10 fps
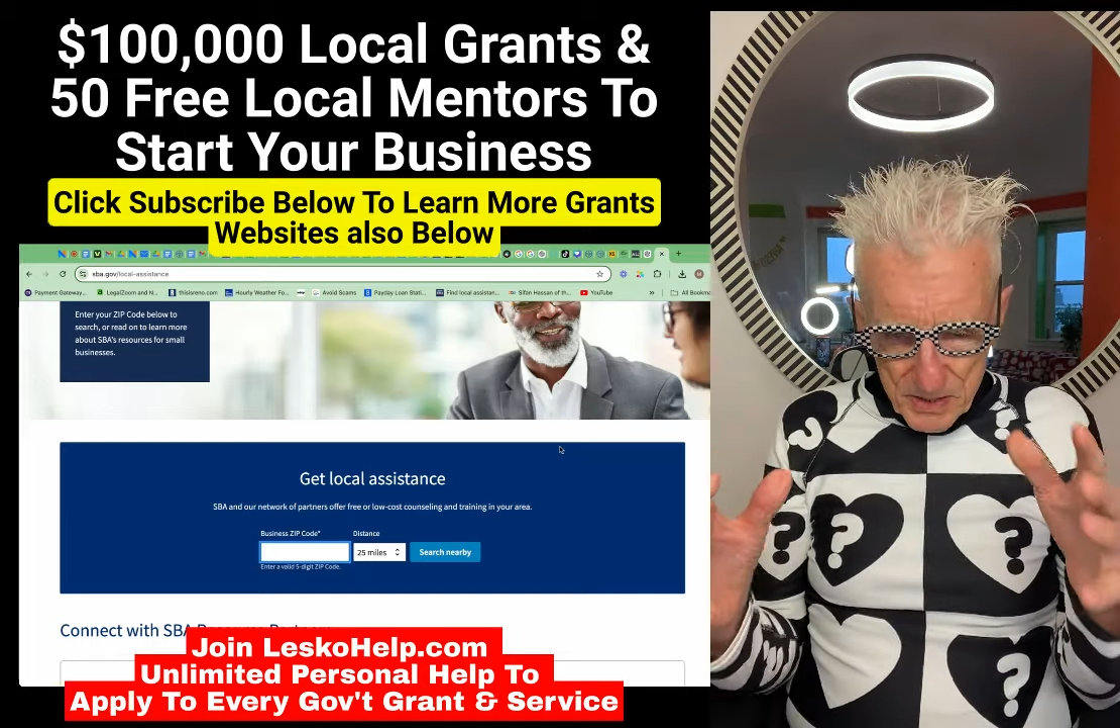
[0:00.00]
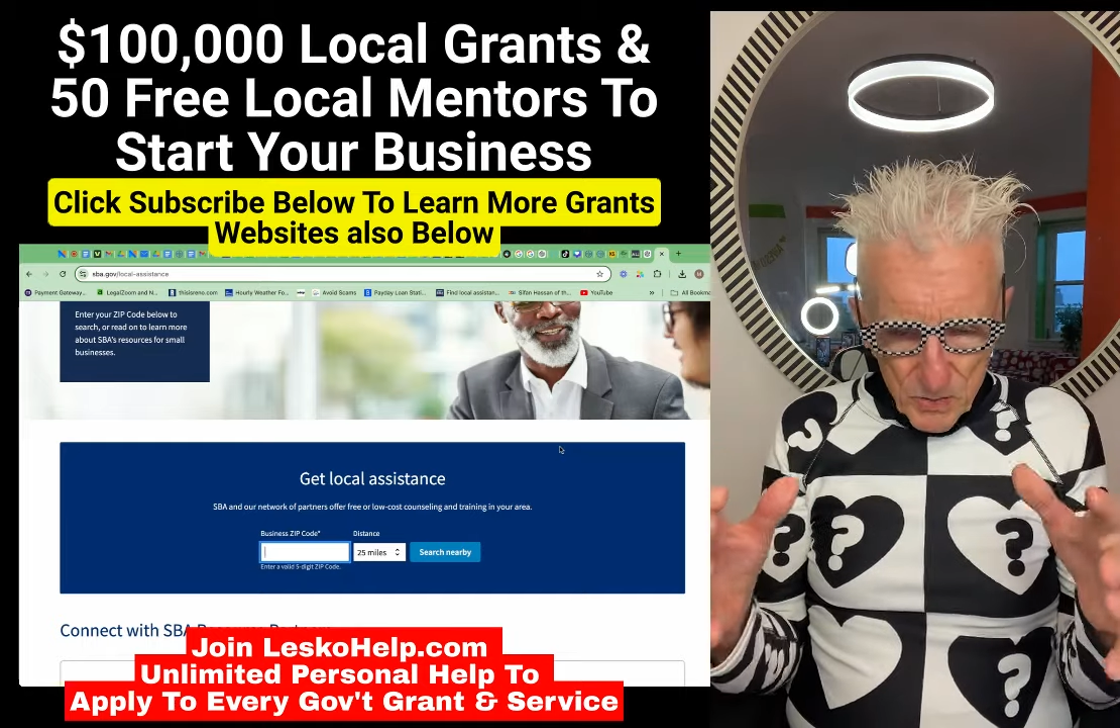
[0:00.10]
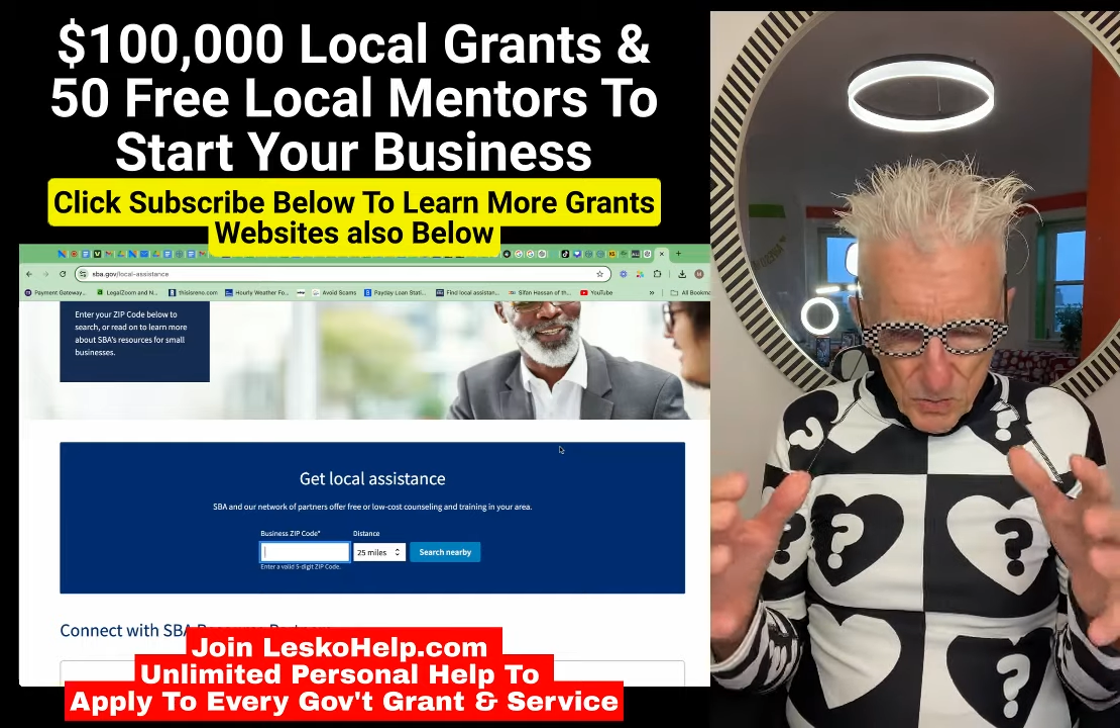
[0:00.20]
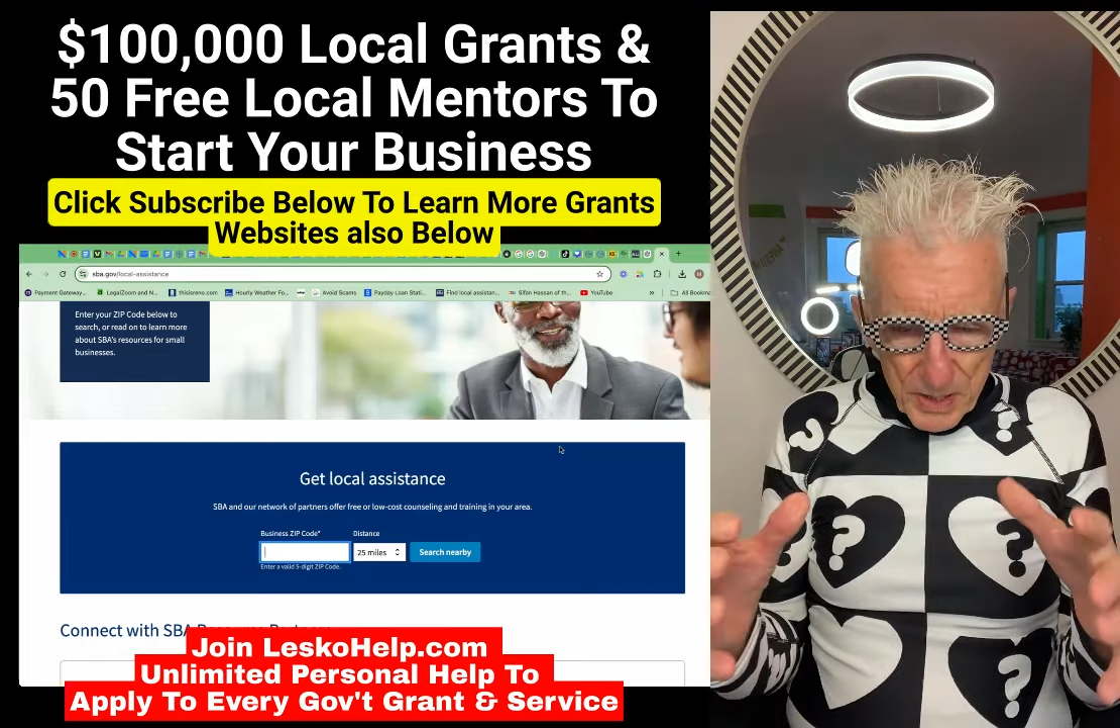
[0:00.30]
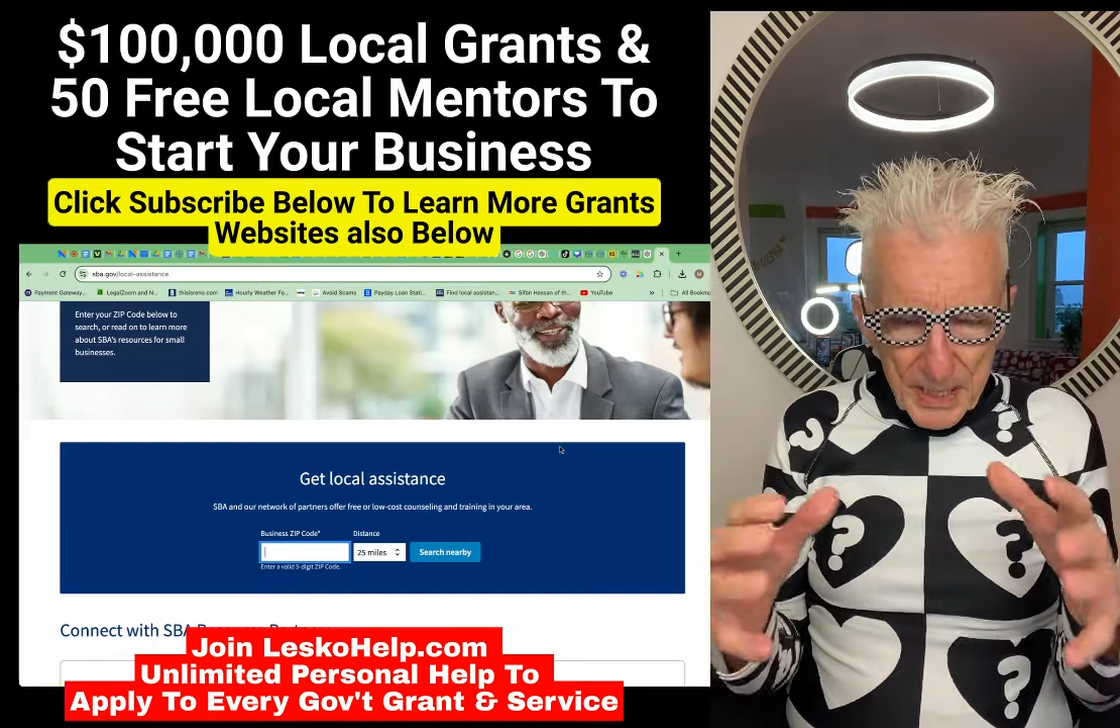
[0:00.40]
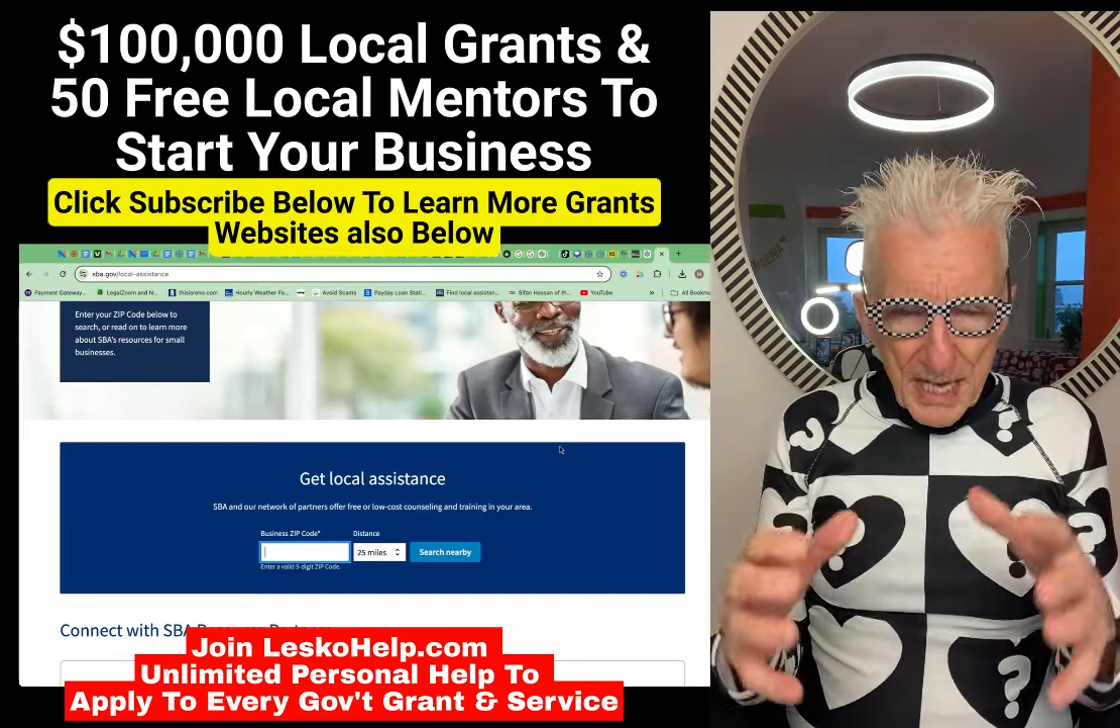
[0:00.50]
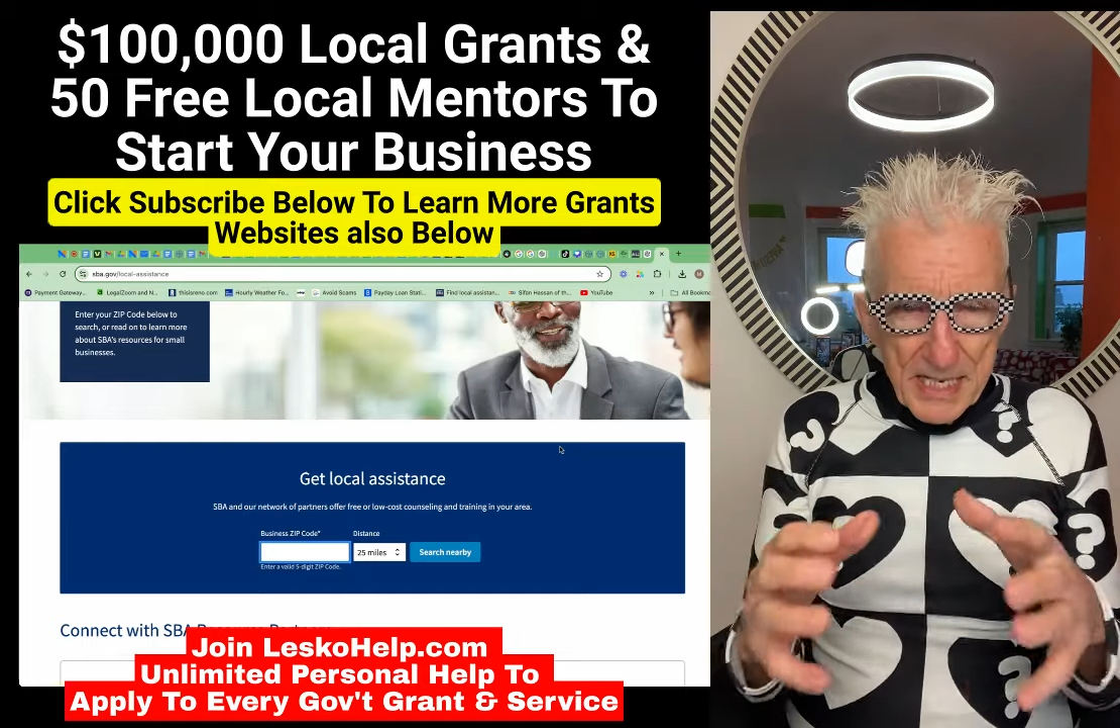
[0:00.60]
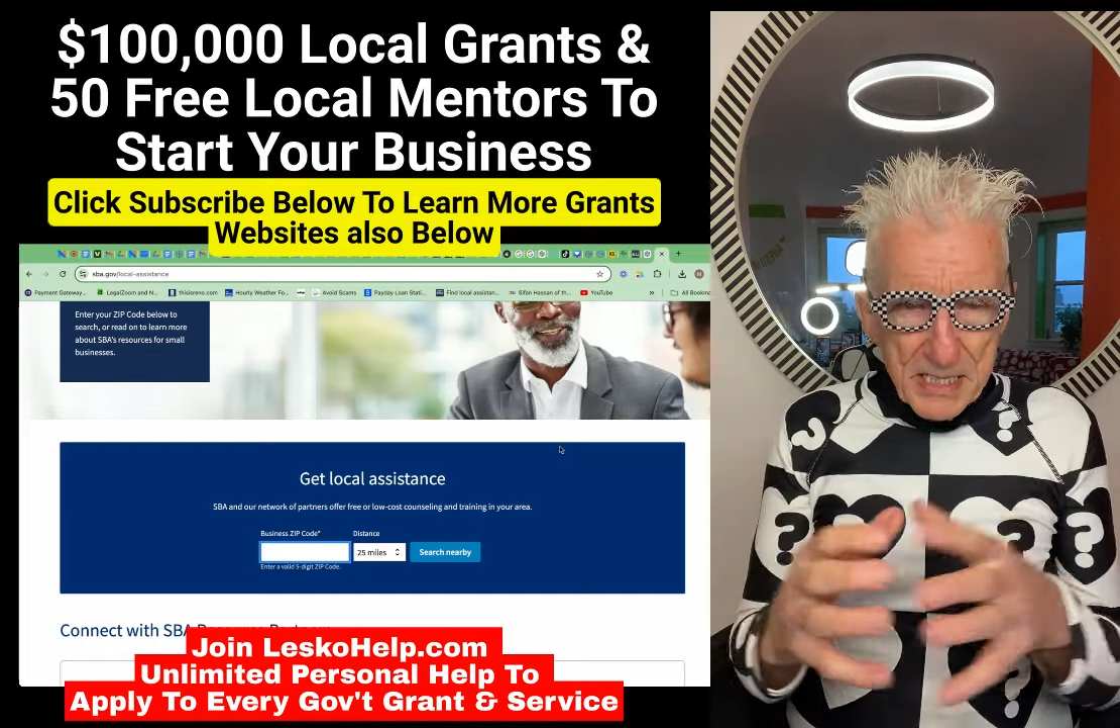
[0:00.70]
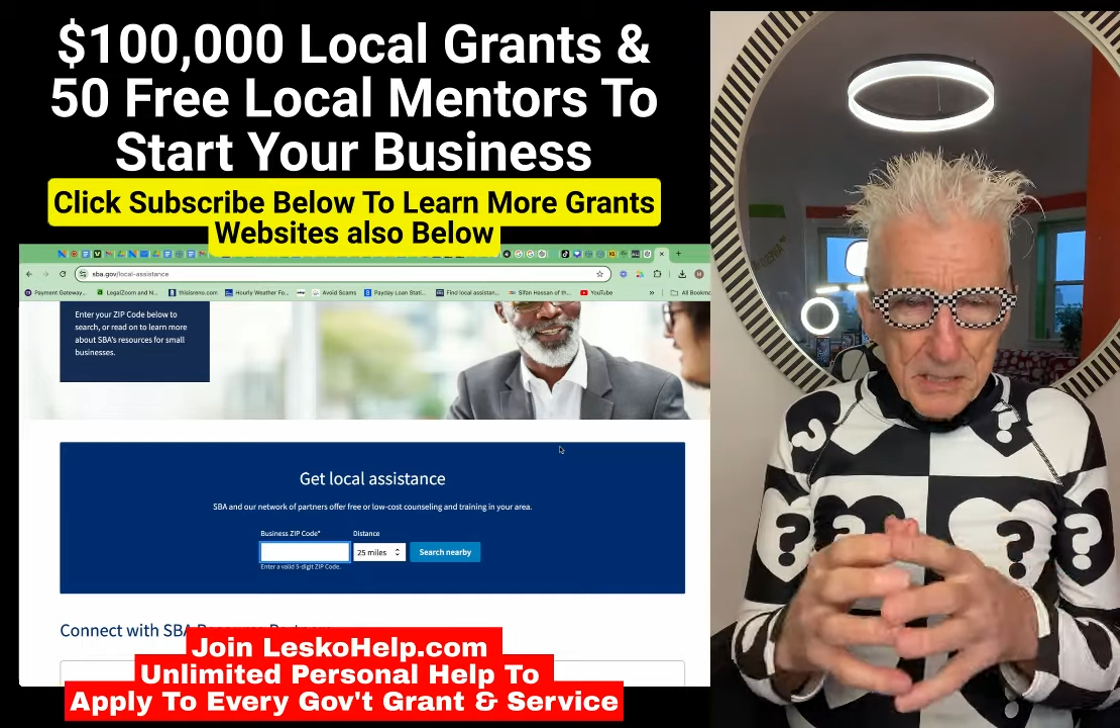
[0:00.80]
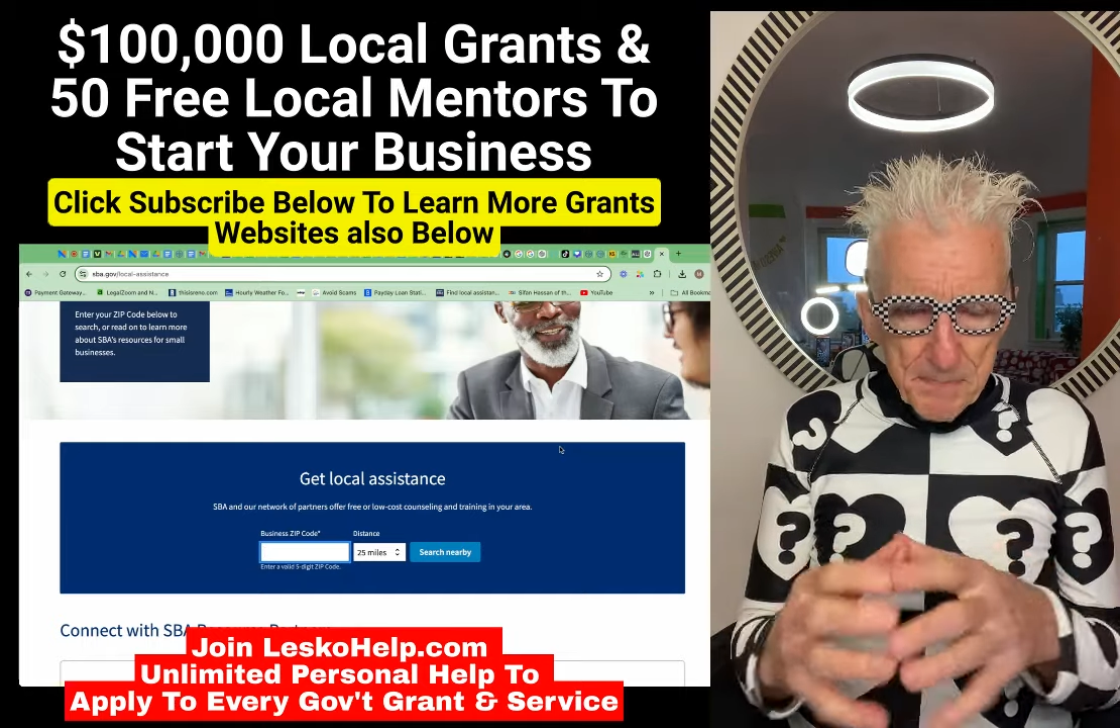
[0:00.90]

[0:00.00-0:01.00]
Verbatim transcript: organizes